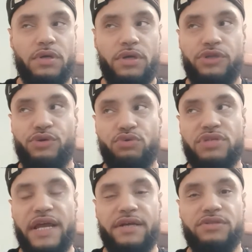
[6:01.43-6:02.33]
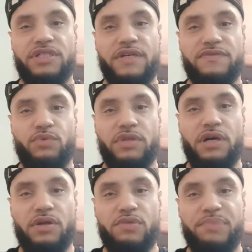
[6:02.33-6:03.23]
used handkerchiefs with
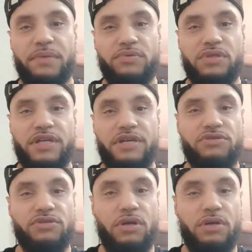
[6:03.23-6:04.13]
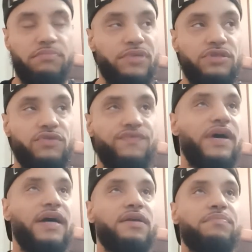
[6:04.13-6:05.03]
other people's initials on them. But you
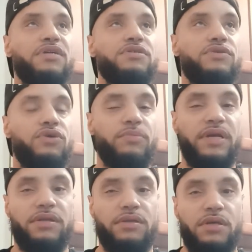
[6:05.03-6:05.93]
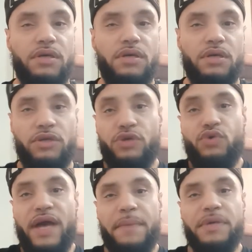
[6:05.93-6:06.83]
find a bunch of them, and you
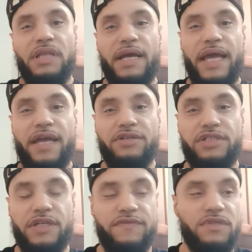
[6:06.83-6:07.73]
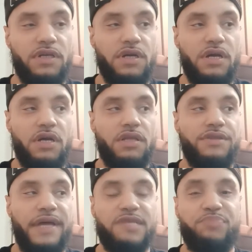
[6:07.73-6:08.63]
happen to like handkerchiefs.
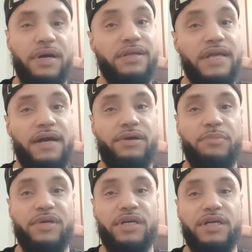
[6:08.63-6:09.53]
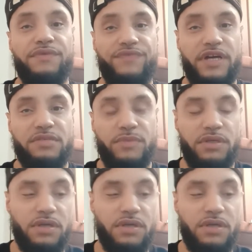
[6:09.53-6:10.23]
That's probably not going to be a good investment.